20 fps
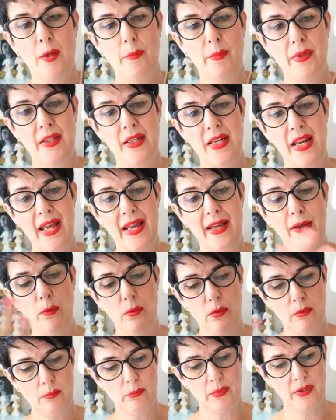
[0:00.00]
But
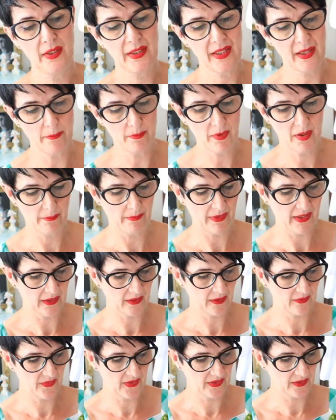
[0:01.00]
now, when I get mine
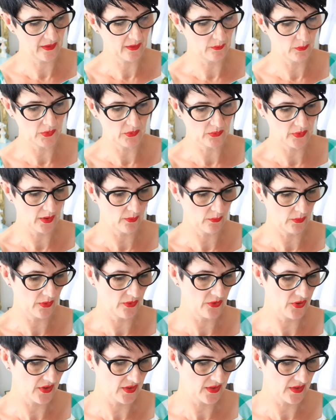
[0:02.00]
back, I think I will go on
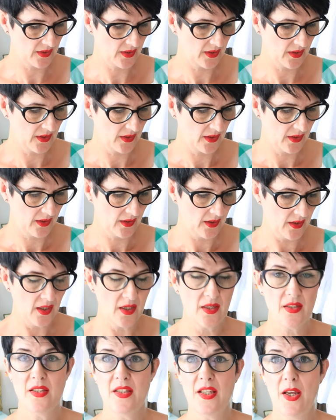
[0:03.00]
and just
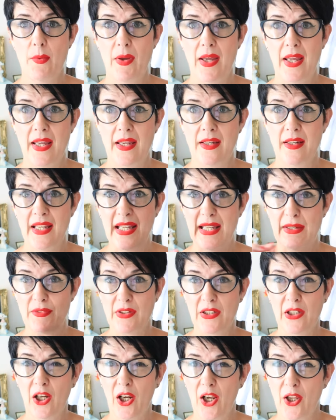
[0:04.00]
sew it in
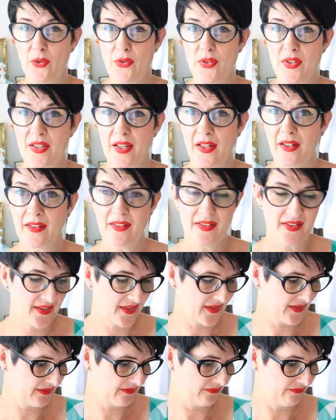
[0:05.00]
even closer,
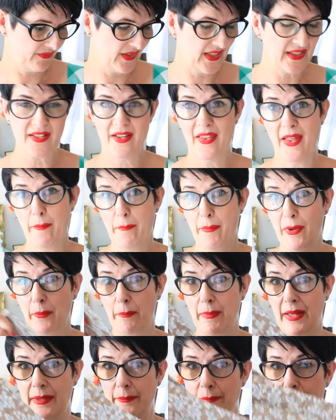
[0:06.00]
because things like that bug
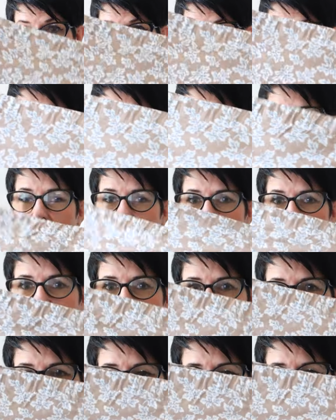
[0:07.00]
me. But I think
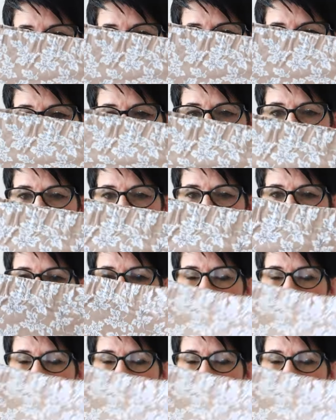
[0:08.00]
that's quite like a